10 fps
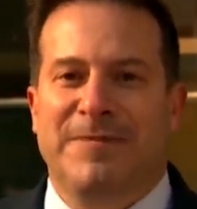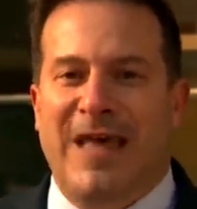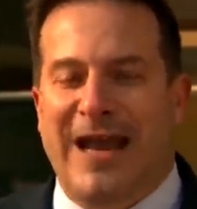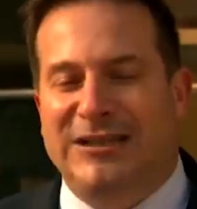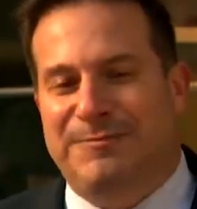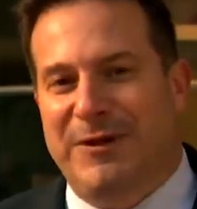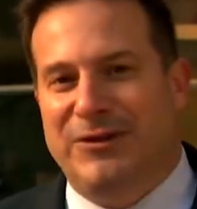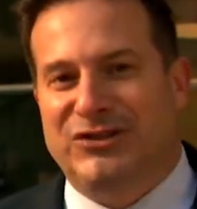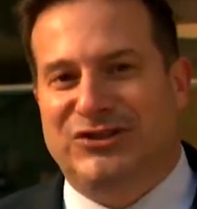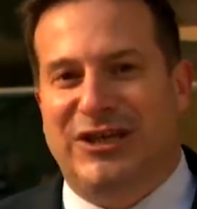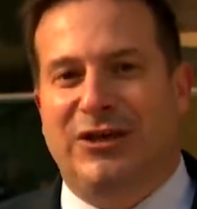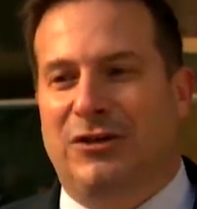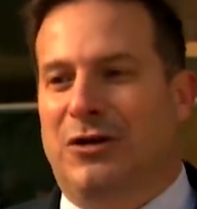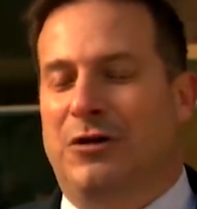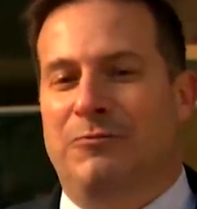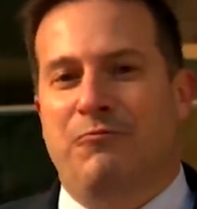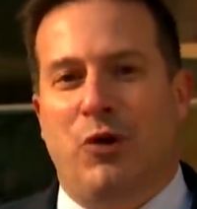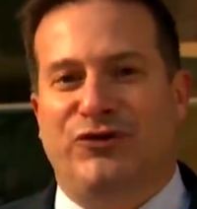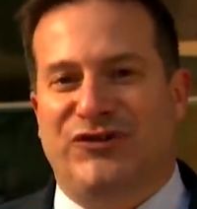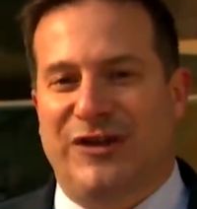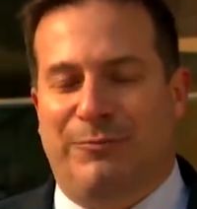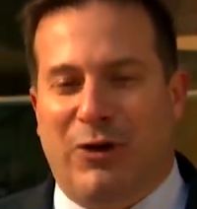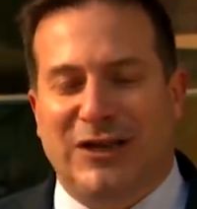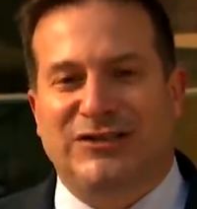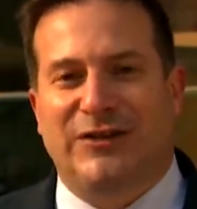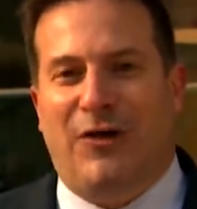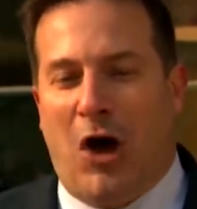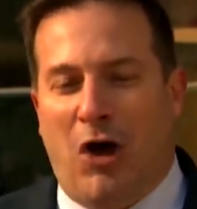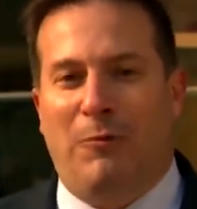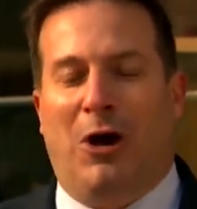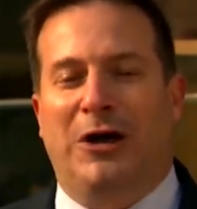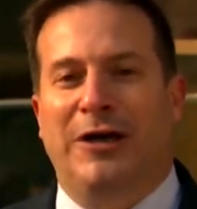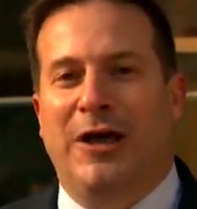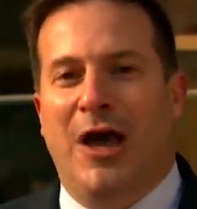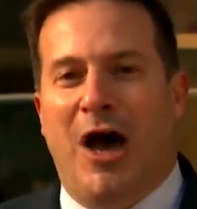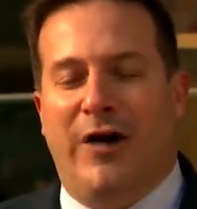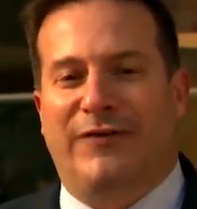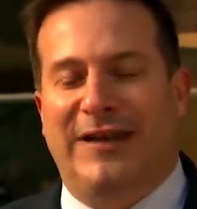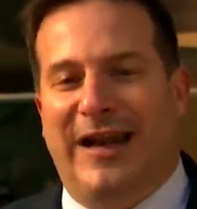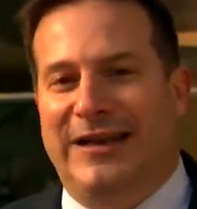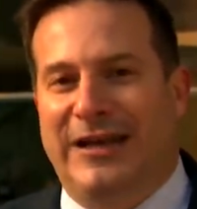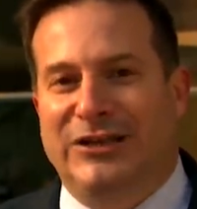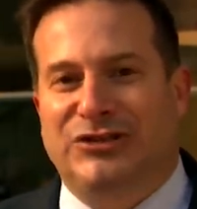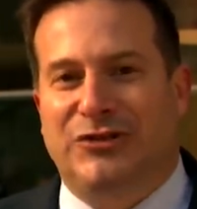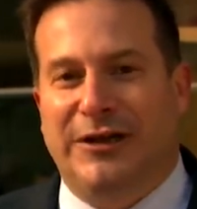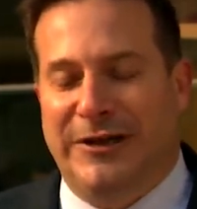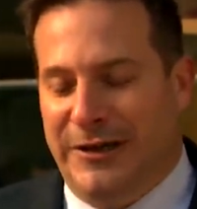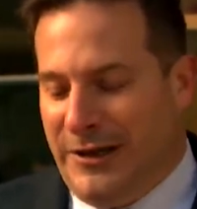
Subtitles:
That has been the singular most impressive hallmark of Canadian history.